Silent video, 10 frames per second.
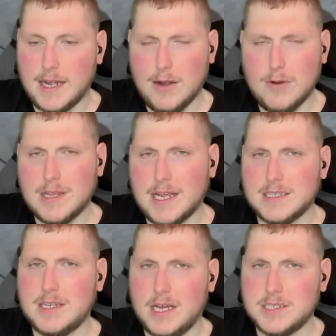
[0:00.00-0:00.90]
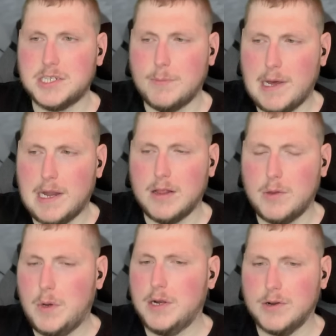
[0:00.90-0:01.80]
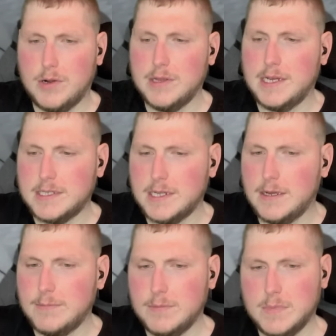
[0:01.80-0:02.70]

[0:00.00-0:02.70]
I don't think I touched a bottle of water all that time.